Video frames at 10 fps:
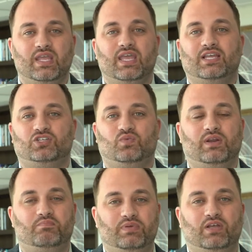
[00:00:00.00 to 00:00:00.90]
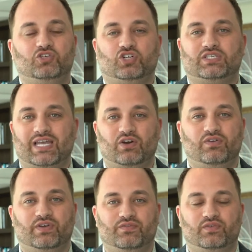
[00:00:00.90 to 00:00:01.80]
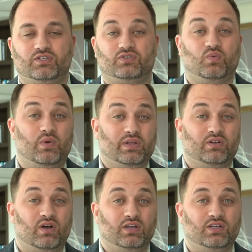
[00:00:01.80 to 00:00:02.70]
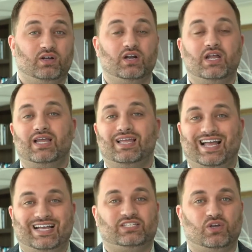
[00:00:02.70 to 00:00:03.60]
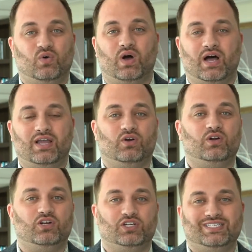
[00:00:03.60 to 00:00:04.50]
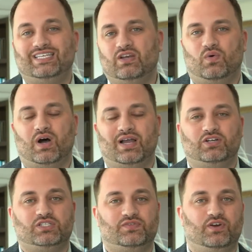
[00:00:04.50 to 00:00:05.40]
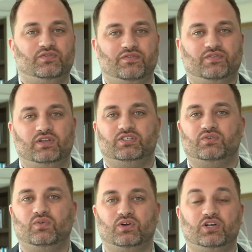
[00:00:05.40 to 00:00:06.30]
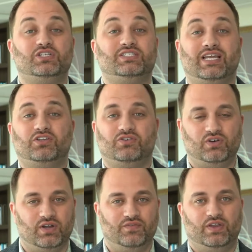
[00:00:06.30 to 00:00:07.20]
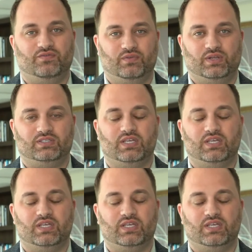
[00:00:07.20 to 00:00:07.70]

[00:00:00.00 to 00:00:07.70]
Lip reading: is you want to build your center of influence, or what we call your SOI or your COI, your sphere of influence or your center of influence.